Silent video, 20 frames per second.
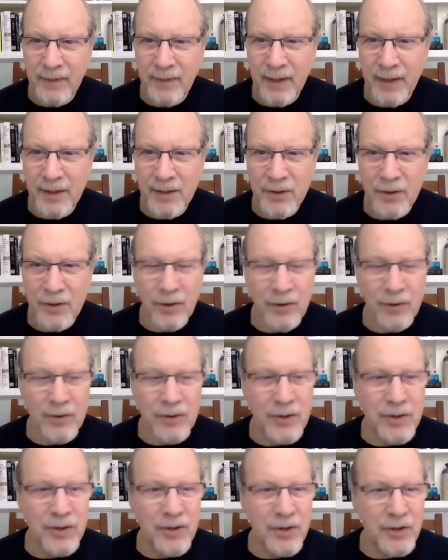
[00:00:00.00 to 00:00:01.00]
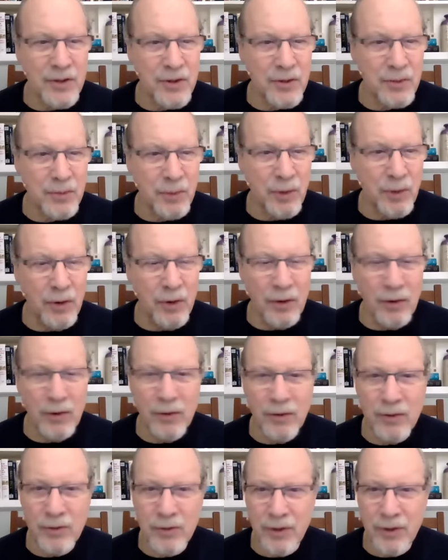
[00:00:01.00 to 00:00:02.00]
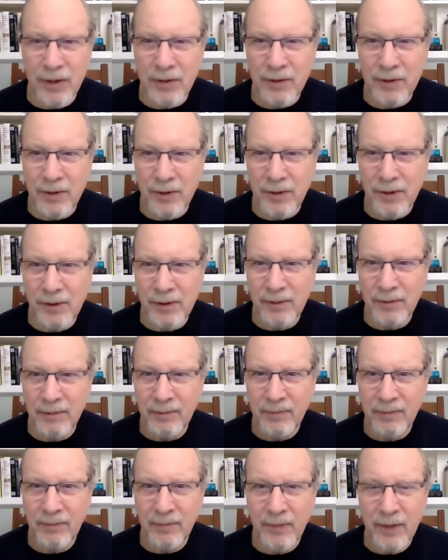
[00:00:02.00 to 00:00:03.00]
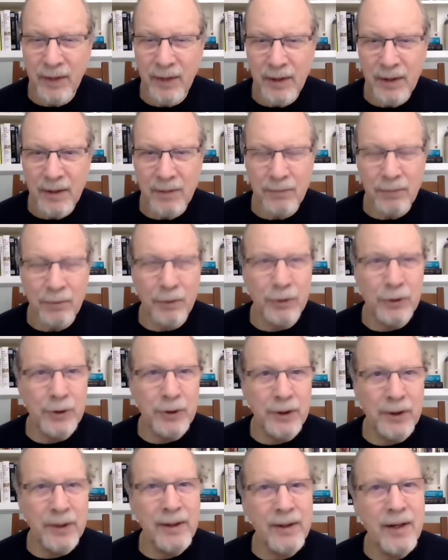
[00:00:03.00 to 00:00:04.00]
That's all. It's just a small, gentle pushing